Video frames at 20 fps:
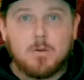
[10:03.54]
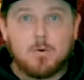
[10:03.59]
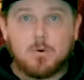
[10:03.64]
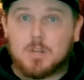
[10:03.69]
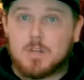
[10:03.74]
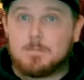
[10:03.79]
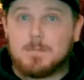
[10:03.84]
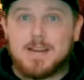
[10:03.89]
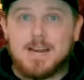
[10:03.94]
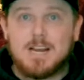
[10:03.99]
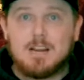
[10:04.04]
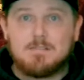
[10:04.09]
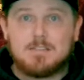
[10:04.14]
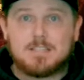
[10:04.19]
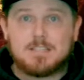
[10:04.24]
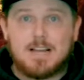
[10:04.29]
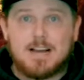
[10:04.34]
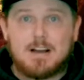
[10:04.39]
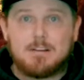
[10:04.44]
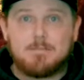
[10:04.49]
or at the beginning of
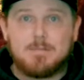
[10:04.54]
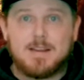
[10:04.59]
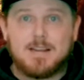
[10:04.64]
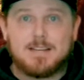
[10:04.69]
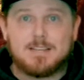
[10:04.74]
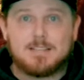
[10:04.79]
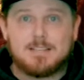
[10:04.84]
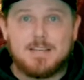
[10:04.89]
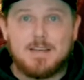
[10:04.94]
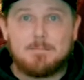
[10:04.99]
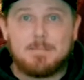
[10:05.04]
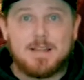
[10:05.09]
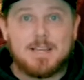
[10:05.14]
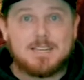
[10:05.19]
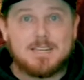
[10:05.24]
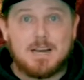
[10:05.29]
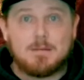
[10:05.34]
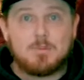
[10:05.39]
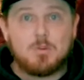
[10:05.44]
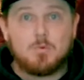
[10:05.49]
his laugh, because then by the
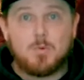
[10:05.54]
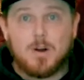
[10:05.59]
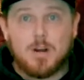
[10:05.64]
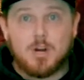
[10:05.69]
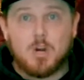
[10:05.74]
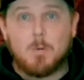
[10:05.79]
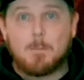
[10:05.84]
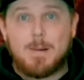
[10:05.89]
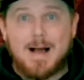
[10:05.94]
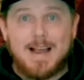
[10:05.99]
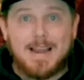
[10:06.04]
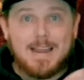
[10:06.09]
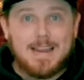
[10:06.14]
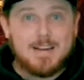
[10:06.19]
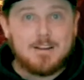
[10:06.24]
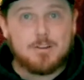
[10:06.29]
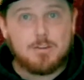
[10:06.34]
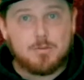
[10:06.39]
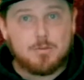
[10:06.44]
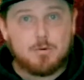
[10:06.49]
time you want to go back
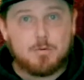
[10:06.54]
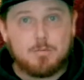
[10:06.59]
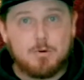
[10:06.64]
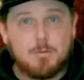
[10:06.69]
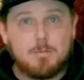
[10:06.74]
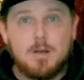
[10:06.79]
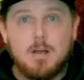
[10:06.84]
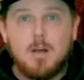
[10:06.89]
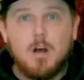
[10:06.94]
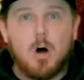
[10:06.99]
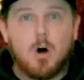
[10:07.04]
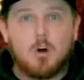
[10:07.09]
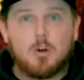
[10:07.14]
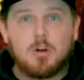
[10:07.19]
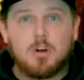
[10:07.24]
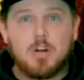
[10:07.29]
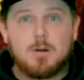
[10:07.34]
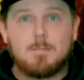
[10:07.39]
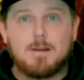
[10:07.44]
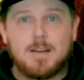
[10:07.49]
into the throne room, all
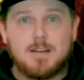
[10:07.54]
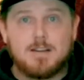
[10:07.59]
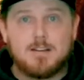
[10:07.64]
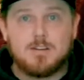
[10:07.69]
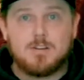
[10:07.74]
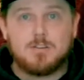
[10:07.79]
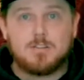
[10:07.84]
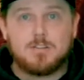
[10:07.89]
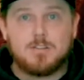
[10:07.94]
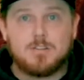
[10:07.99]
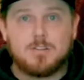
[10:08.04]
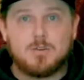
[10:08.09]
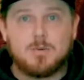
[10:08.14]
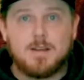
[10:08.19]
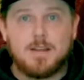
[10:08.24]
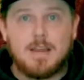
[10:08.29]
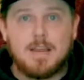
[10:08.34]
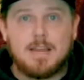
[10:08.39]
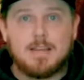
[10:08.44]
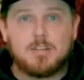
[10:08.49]
you're going to be continuously
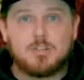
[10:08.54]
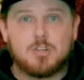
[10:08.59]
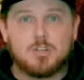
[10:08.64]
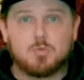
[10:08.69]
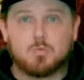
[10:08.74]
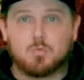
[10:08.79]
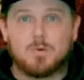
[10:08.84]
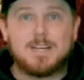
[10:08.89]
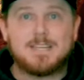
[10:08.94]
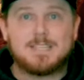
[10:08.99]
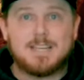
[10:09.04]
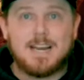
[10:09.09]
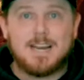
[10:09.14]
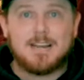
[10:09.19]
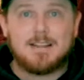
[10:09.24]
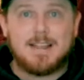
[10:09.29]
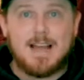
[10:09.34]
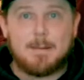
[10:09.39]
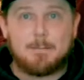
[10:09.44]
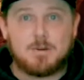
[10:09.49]
doing is just
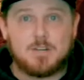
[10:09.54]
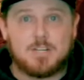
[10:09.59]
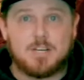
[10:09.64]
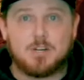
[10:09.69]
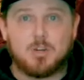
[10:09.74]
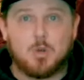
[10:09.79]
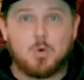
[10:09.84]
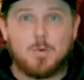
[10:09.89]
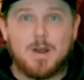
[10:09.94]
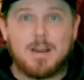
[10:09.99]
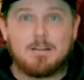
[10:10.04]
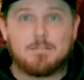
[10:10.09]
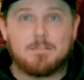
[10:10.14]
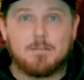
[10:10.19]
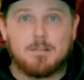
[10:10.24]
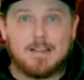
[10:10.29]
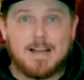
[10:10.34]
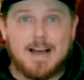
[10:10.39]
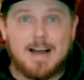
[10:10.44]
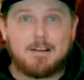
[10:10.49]
resetting that particular wave
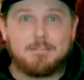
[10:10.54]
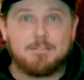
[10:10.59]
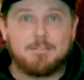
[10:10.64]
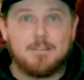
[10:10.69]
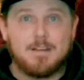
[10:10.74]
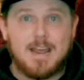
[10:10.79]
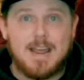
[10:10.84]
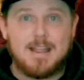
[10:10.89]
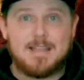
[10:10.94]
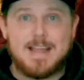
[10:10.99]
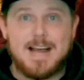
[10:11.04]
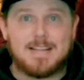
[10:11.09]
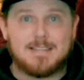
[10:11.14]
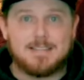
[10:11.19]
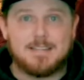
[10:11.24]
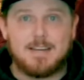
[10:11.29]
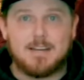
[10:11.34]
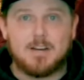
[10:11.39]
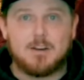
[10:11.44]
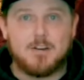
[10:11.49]
laugh, and
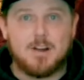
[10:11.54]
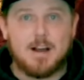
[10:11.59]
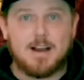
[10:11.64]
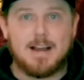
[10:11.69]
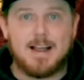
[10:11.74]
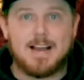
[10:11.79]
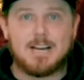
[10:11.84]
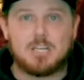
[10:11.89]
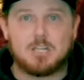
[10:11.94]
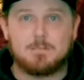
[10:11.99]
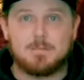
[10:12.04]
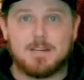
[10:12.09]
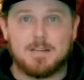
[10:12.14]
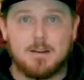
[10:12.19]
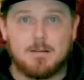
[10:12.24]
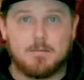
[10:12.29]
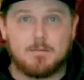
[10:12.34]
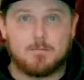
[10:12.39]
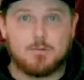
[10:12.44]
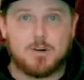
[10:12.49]
that's it. You're not going to actually be
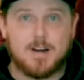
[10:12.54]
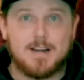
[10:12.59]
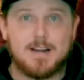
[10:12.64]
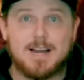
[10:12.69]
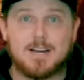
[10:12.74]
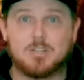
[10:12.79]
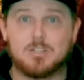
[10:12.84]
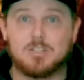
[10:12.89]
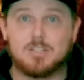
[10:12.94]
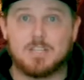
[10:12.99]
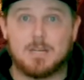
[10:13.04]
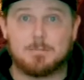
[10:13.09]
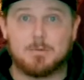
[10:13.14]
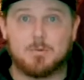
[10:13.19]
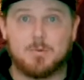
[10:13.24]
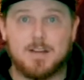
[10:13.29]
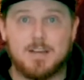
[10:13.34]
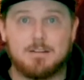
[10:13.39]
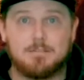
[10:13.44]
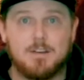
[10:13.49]
trying to actually skip
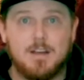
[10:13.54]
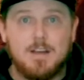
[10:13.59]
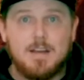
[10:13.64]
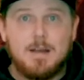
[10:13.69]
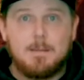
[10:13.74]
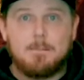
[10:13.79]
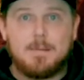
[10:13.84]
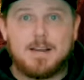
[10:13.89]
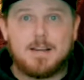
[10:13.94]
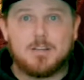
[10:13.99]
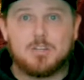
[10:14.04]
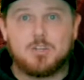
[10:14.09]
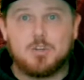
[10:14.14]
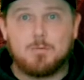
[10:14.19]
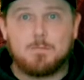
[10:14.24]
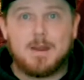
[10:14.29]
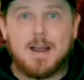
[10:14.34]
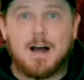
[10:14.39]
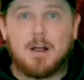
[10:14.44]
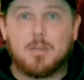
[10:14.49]
the wave, because you
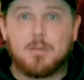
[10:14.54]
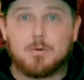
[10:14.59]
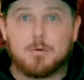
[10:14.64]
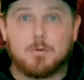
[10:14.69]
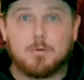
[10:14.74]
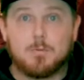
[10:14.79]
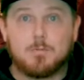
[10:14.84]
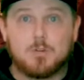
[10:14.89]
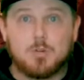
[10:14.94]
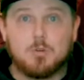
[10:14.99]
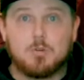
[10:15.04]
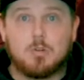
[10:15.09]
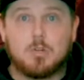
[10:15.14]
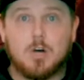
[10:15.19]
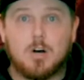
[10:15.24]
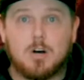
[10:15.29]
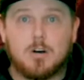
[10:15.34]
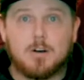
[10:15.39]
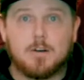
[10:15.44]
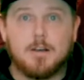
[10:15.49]
would be out of the throne room too
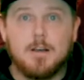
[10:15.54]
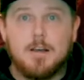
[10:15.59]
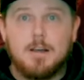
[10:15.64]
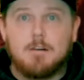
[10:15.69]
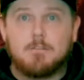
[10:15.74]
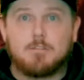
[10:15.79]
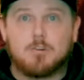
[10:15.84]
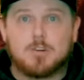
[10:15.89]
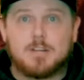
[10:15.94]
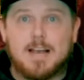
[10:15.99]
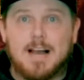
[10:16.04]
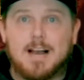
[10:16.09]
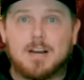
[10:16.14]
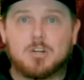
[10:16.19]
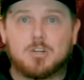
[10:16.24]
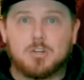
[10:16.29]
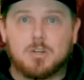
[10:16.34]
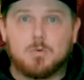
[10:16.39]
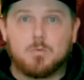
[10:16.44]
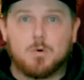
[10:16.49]
long for it to
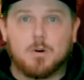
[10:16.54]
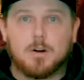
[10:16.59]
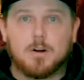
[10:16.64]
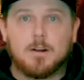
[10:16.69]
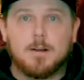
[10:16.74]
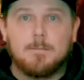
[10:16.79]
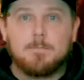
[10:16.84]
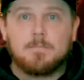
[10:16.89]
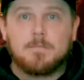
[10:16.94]
actually work.